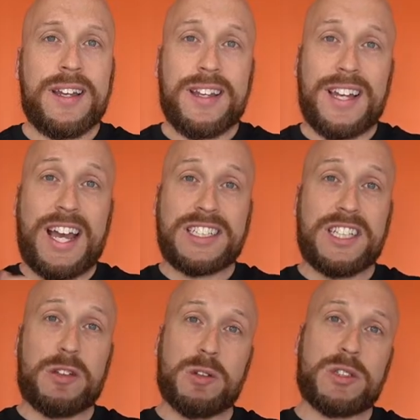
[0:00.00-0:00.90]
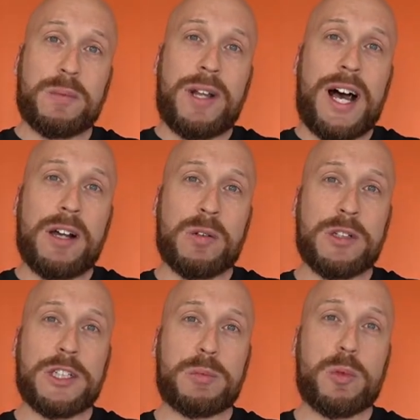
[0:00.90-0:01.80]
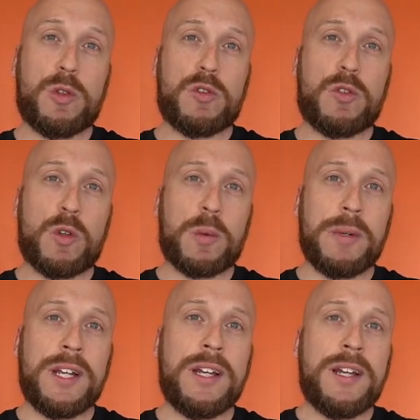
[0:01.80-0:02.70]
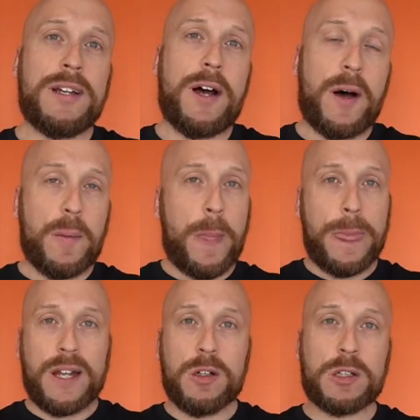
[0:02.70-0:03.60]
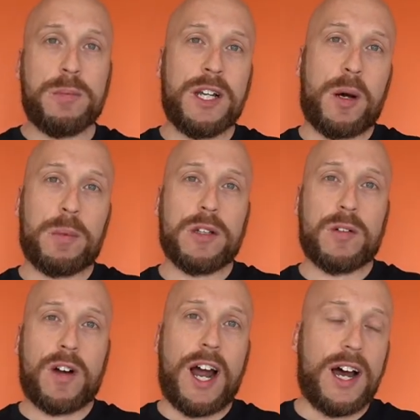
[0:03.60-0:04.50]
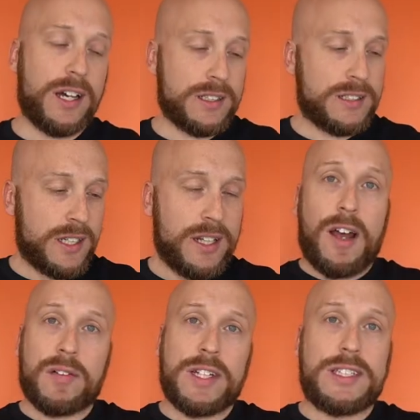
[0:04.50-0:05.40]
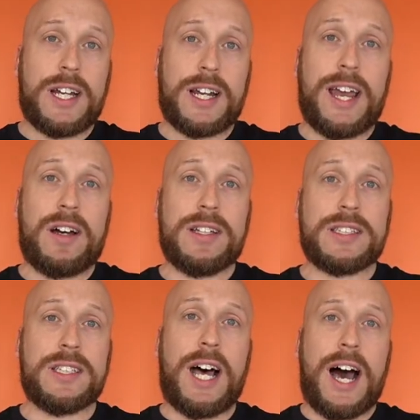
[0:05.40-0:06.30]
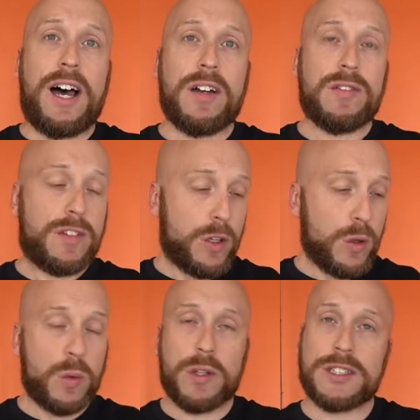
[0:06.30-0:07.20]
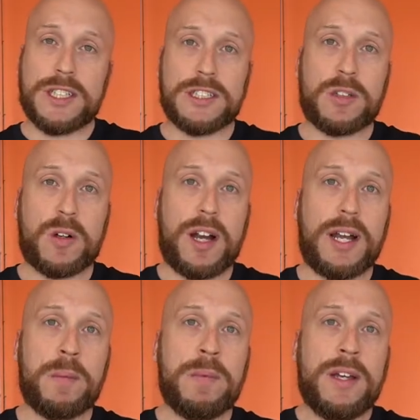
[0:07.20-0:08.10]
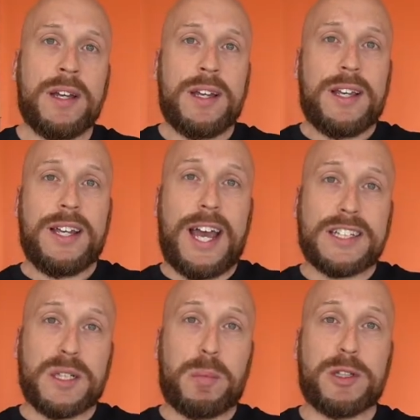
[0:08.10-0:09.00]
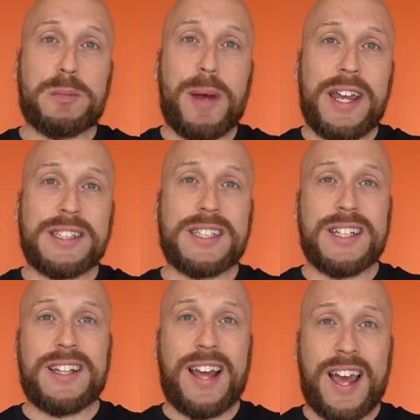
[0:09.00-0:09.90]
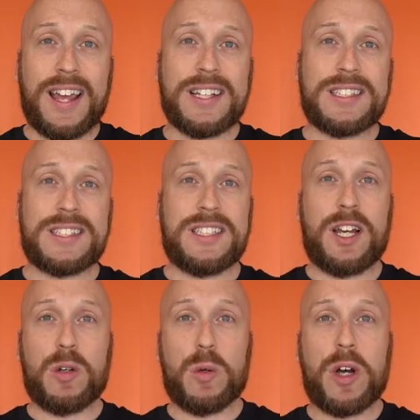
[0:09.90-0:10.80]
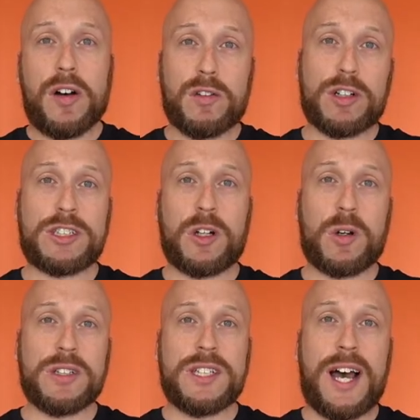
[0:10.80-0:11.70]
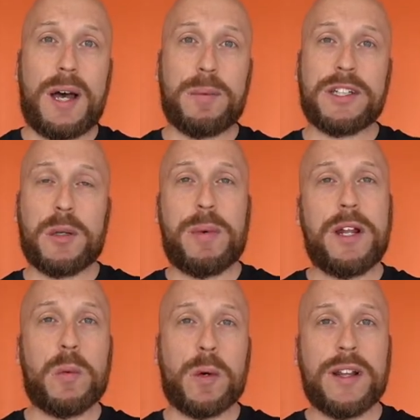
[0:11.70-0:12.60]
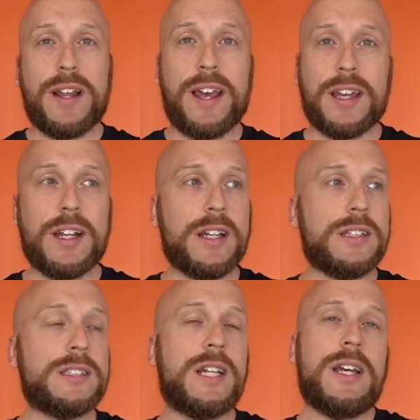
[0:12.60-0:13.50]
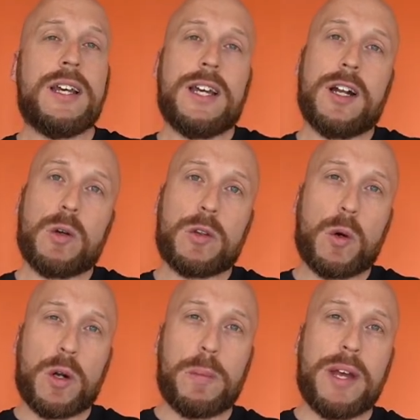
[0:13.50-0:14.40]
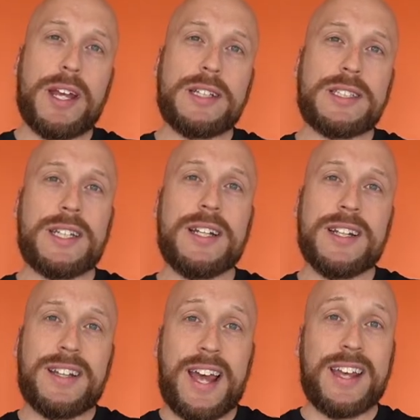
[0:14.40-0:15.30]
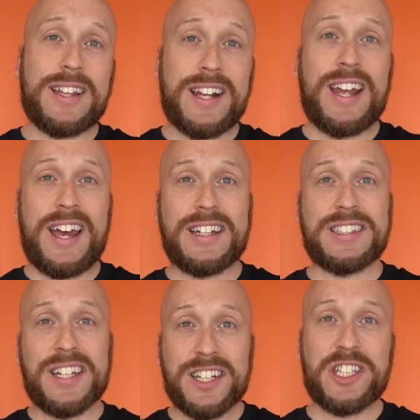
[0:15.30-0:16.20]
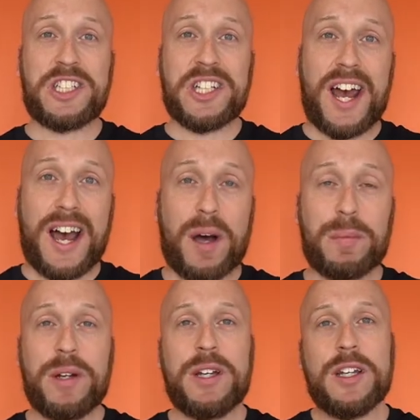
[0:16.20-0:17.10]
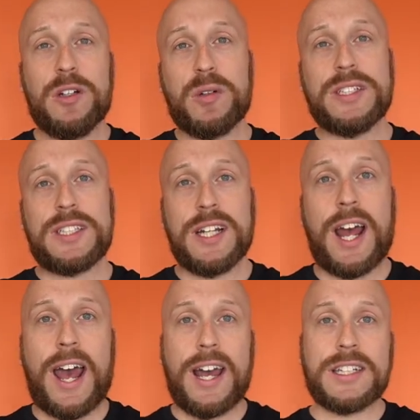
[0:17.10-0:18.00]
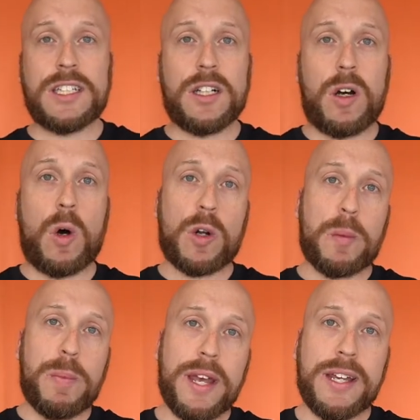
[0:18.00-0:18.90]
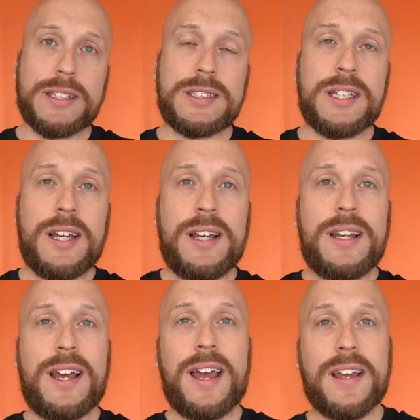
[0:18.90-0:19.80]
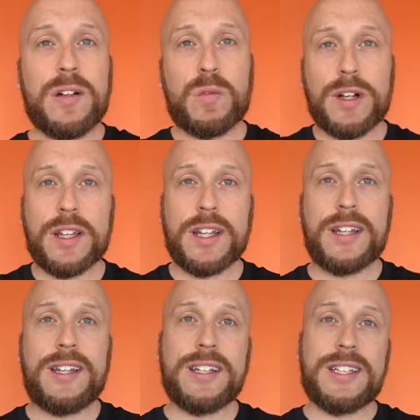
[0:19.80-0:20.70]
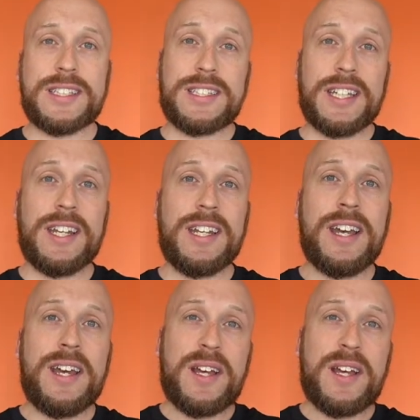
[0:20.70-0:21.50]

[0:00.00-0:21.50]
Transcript: He actually threw some line on this spool for me um, and hooked me up with the rods. Definitely check out his live too on his Instagram. He actually puts baits in the tanks. Like he'll cover a certain topic depending what day it is, and he'll throw the baits in the tank that he has in his shop, and you can see the action of all the baits and really get to see.